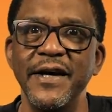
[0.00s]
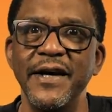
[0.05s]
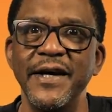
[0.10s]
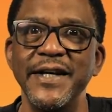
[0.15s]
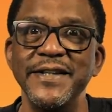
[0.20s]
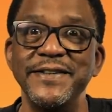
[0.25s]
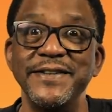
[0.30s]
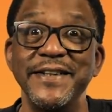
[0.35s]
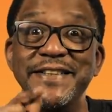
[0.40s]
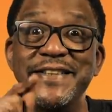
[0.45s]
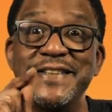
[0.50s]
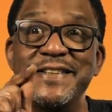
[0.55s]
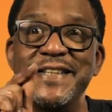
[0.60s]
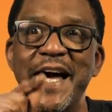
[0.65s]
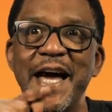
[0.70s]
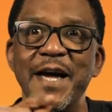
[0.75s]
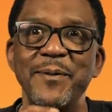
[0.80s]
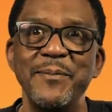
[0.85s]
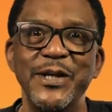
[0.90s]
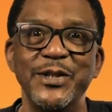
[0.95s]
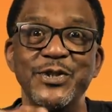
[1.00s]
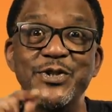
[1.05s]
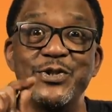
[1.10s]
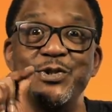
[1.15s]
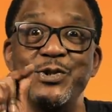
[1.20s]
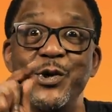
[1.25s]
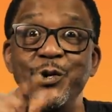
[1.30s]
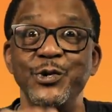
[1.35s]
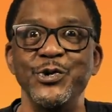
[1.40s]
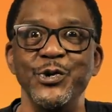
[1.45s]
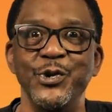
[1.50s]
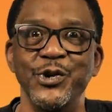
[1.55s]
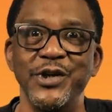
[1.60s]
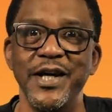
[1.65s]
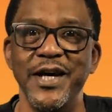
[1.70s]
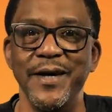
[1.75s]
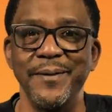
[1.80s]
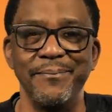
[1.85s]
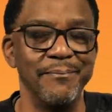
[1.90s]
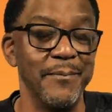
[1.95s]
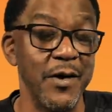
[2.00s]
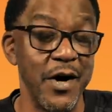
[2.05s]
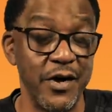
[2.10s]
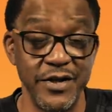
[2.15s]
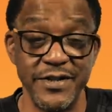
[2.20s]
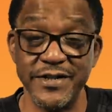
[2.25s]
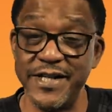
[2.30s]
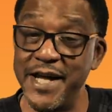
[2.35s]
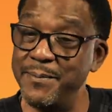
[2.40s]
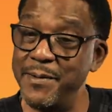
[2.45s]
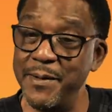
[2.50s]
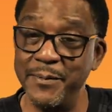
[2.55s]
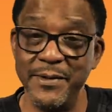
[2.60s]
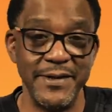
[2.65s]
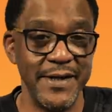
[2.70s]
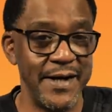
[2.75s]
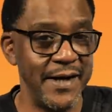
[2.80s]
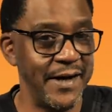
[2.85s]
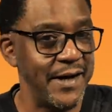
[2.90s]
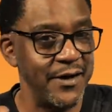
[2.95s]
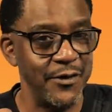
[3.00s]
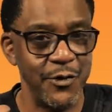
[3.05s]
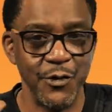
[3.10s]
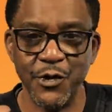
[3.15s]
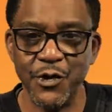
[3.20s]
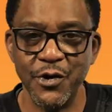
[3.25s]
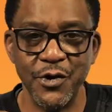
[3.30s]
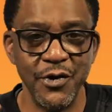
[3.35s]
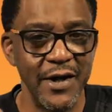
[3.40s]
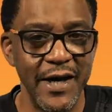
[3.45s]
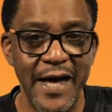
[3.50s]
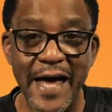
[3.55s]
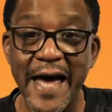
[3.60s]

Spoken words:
And it's the Timex Social Club. Marcus came up with that, I don't know.